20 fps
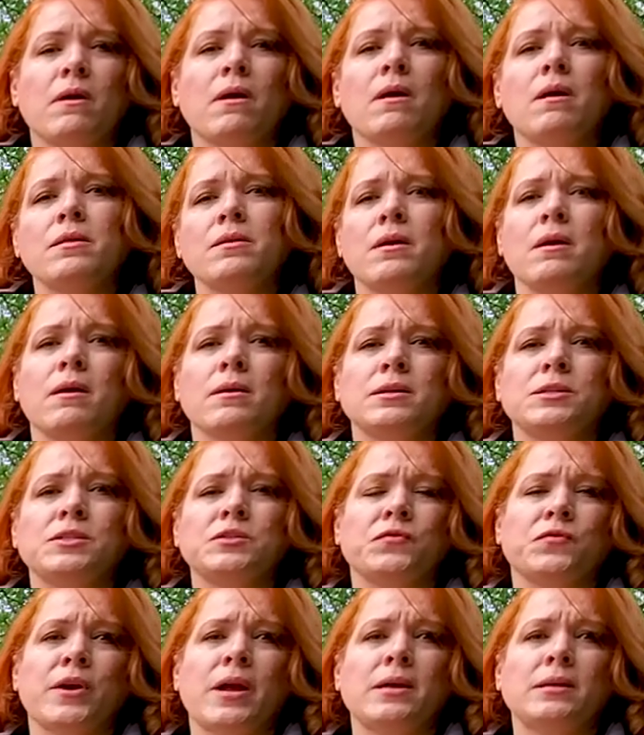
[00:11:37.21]
other artist
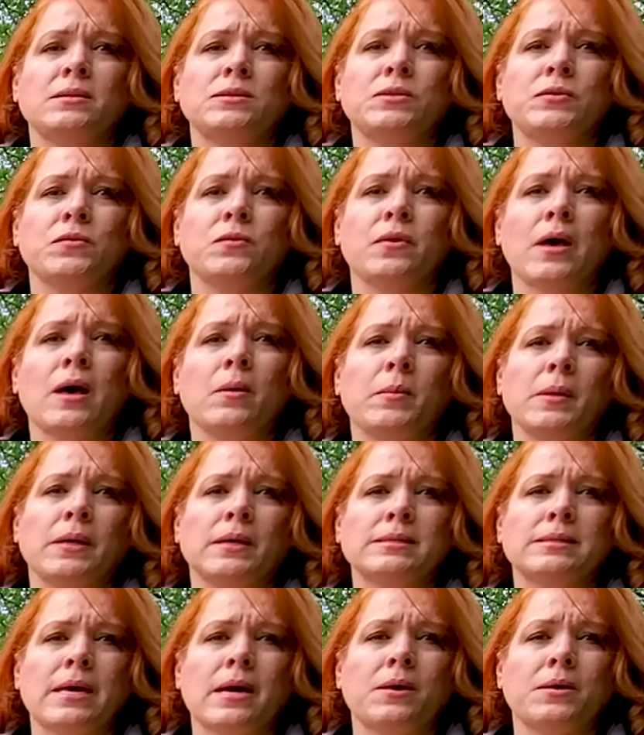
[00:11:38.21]
friends who are helping
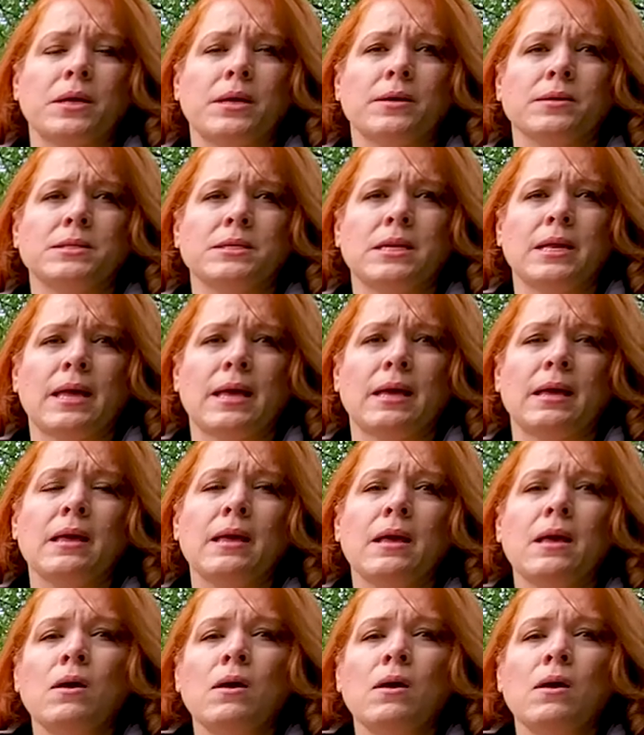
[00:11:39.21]
us out here today.